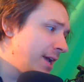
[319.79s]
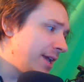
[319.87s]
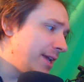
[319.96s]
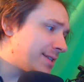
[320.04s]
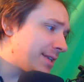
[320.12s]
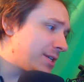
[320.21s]

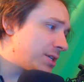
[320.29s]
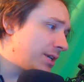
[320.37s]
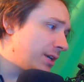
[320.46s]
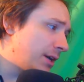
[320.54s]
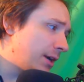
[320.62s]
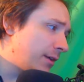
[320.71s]
He
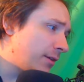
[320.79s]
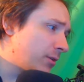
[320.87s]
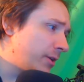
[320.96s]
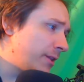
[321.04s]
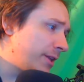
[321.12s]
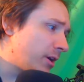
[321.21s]
essentially,
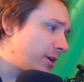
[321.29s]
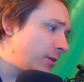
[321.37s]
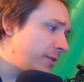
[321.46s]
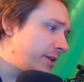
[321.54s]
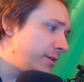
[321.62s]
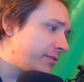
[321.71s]
early in the article,
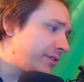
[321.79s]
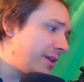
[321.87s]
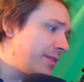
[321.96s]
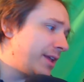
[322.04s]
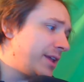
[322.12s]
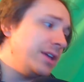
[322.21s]
they do say
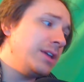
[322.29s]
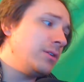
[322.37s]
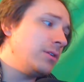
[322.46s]
that he